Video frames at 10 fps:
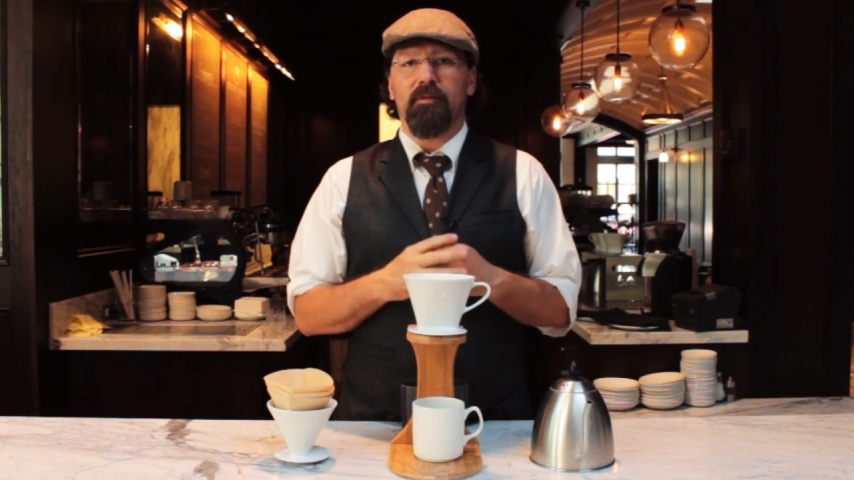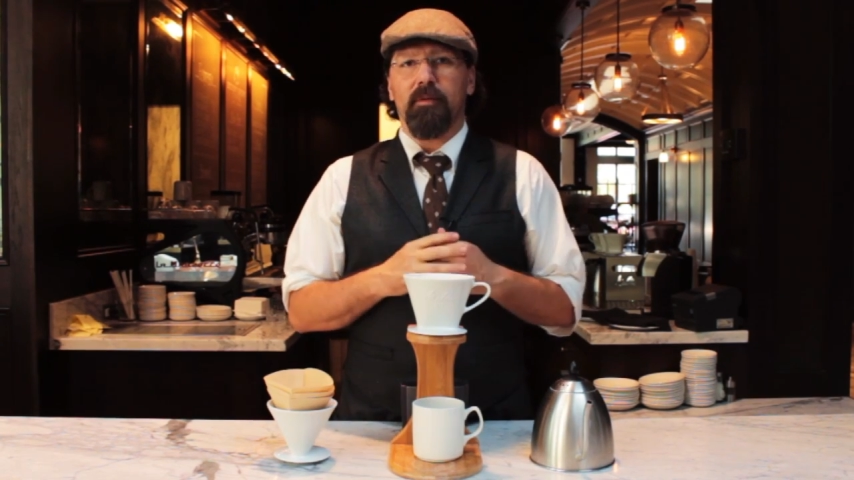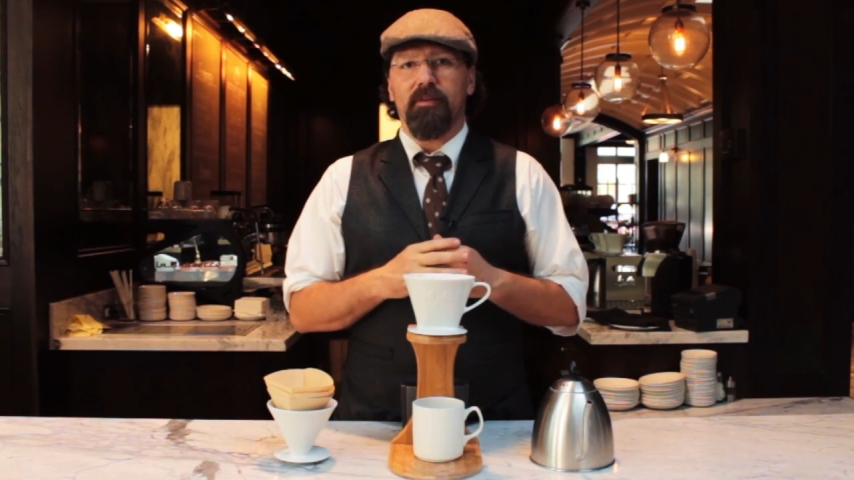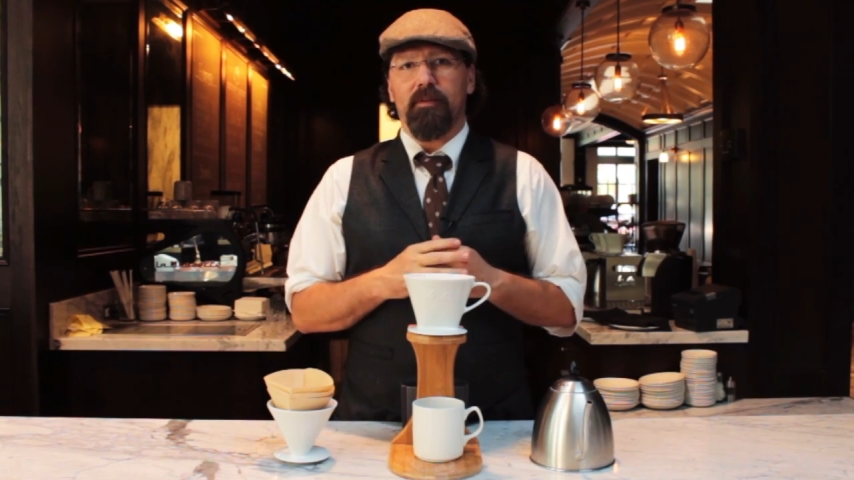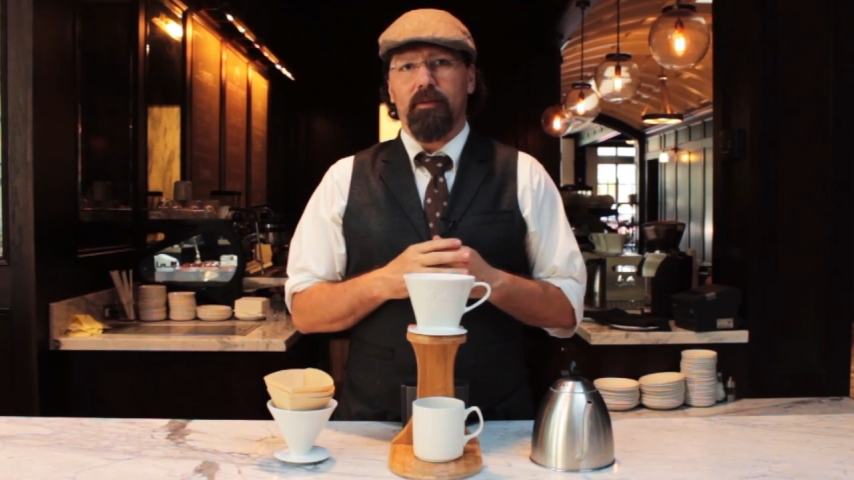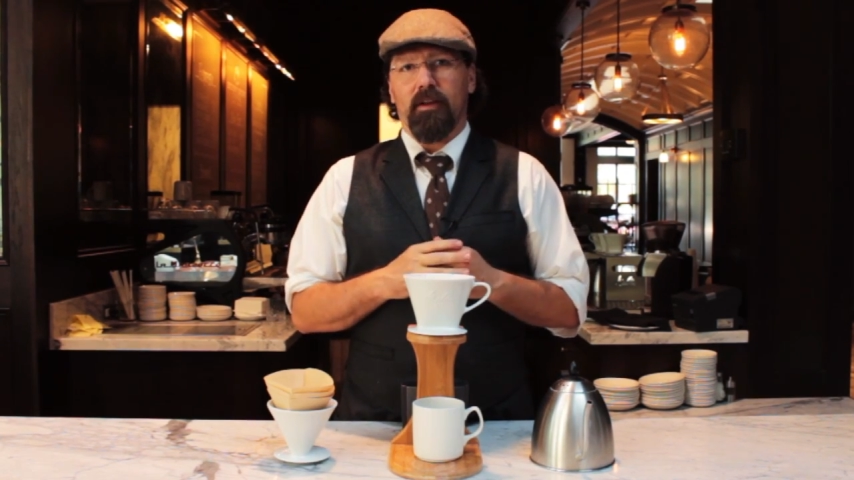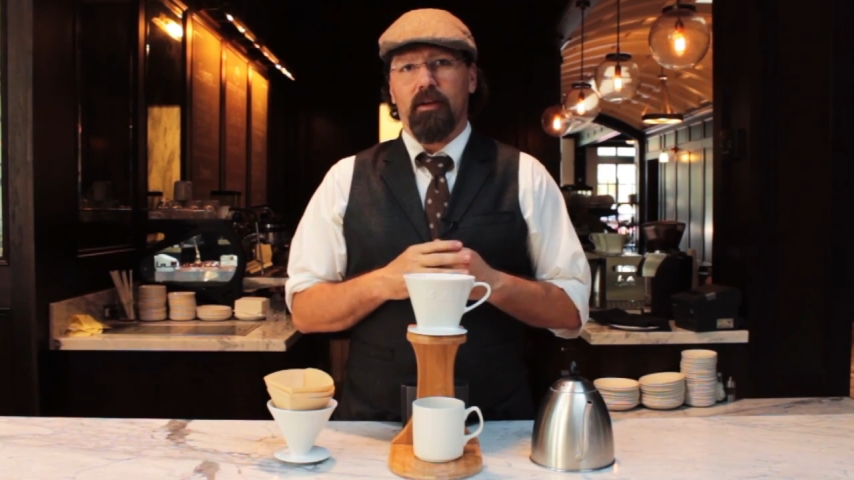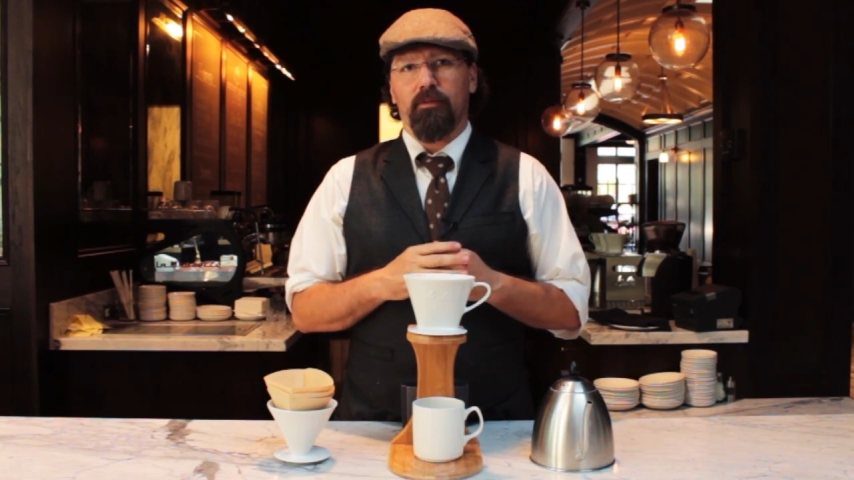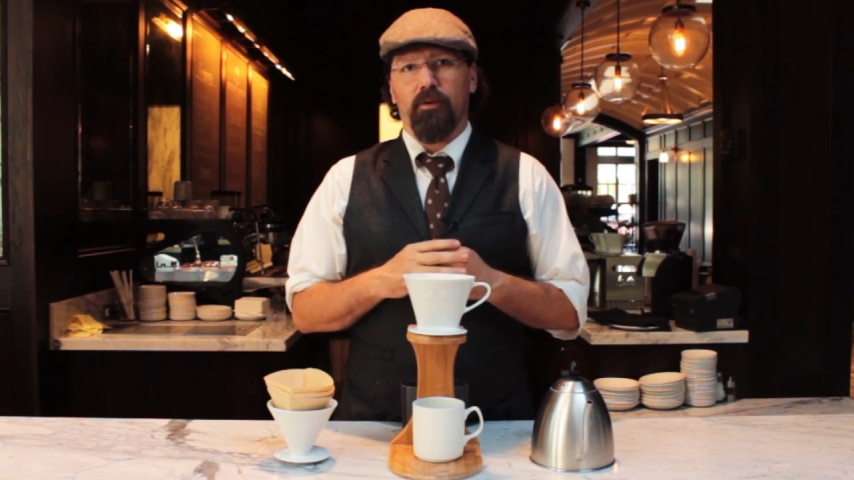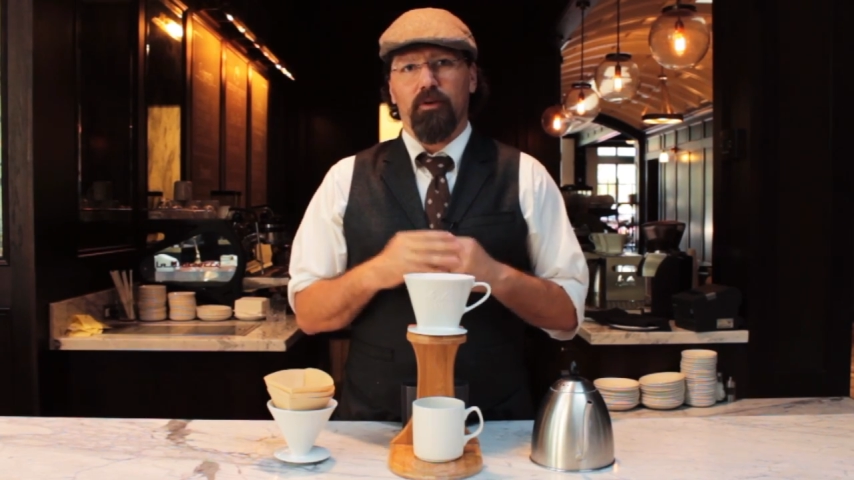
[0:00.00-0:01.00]

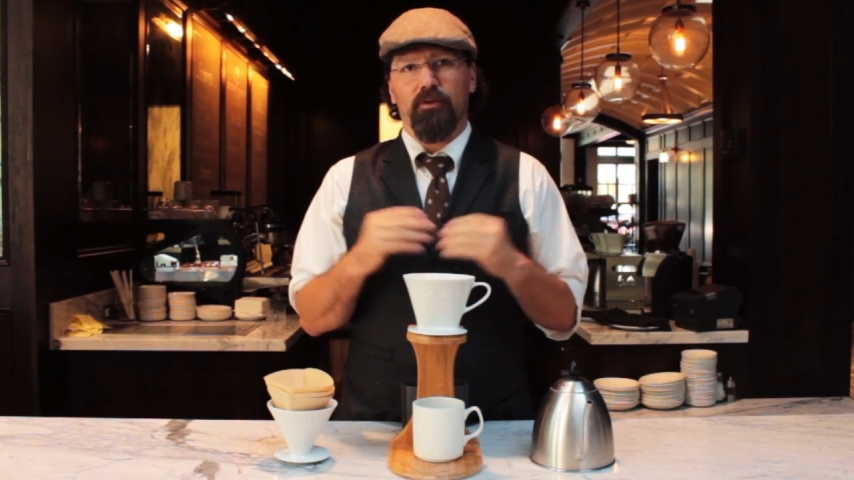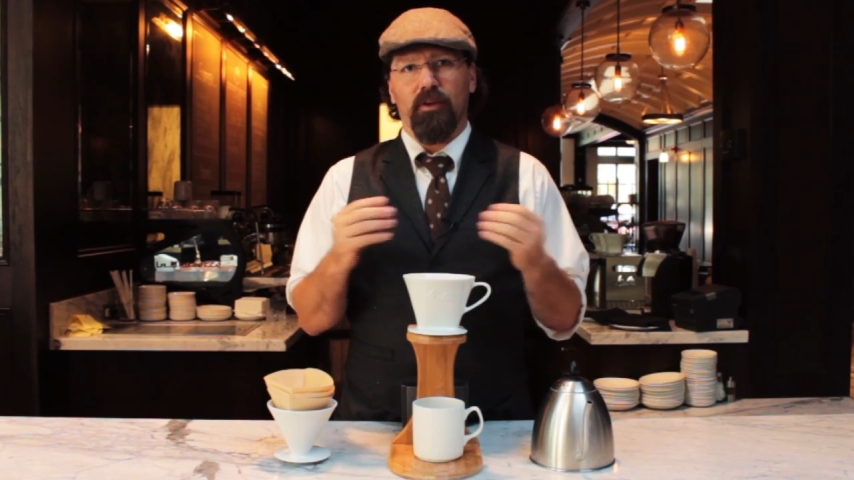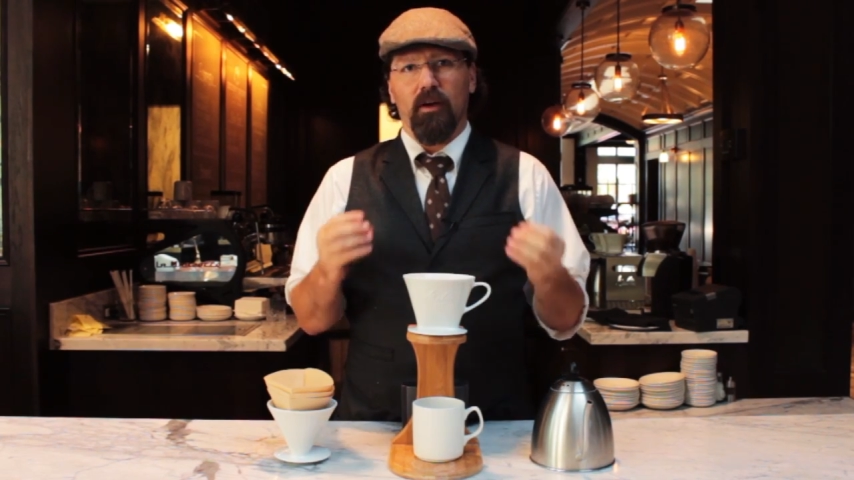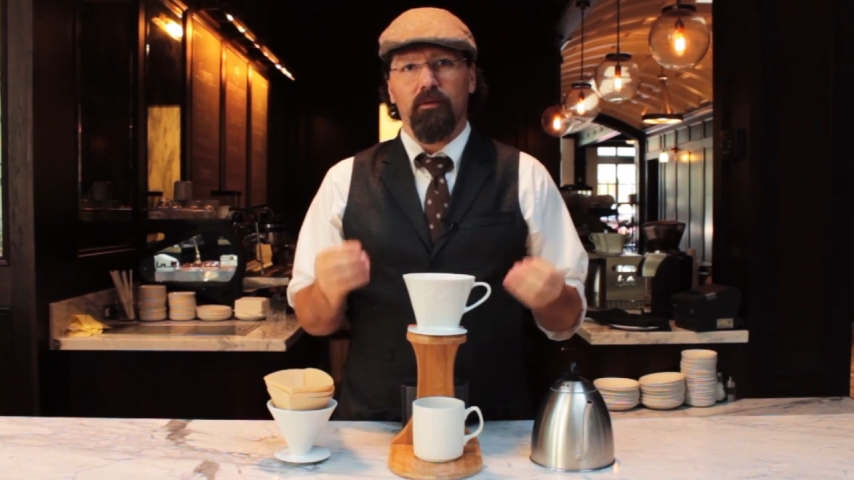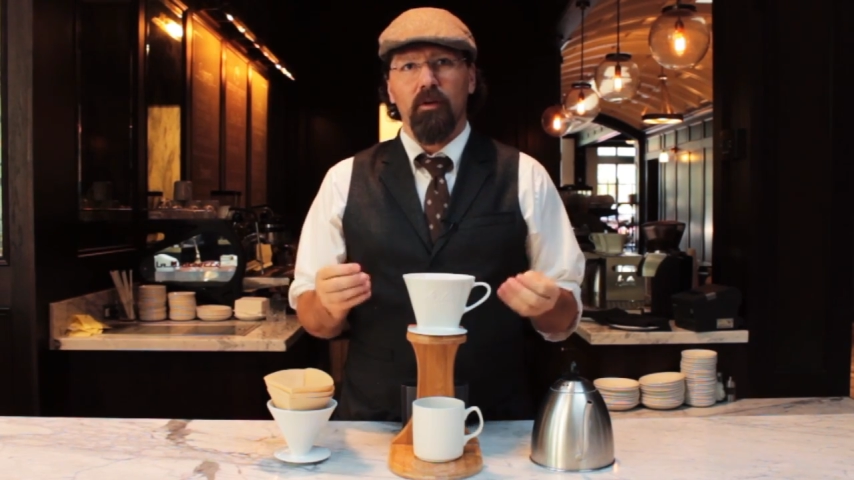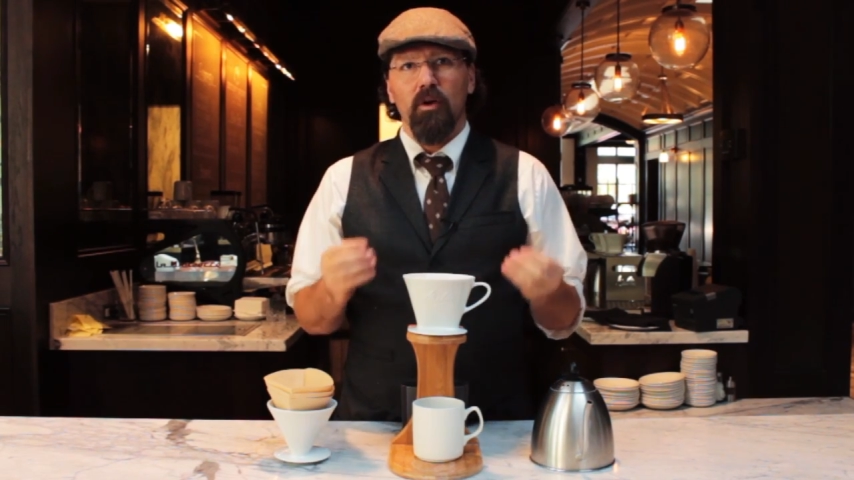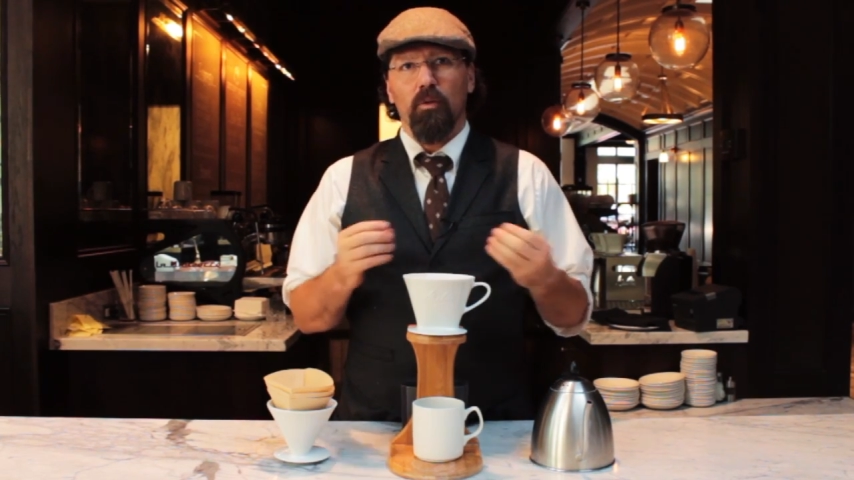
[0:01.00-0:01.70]
specifically for yourself,